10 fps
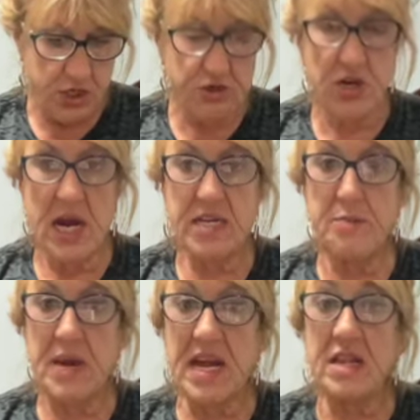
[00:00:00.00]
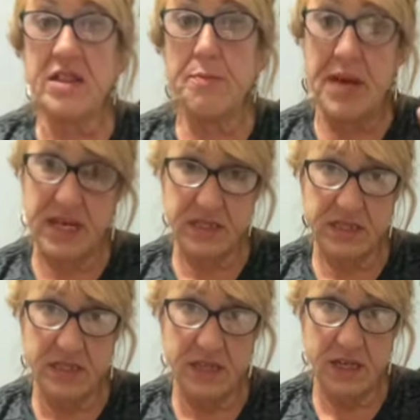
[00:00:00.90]
trying to make the
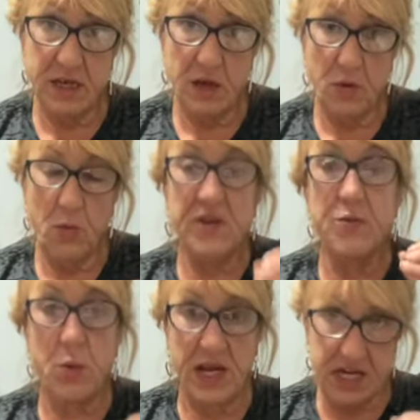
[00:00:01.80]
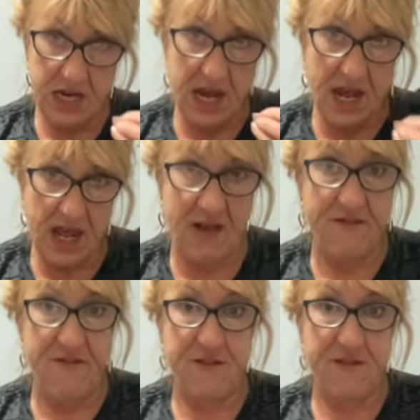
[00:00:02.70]
best with what you have,